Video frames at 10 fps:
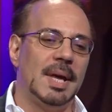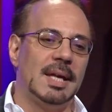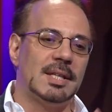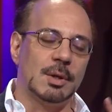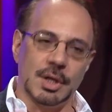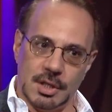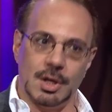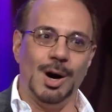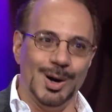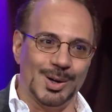Because it's
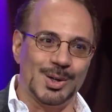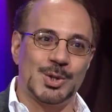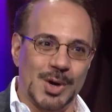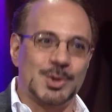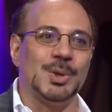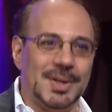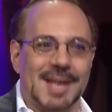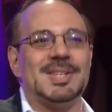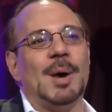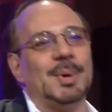hard, because structurally
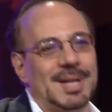that's not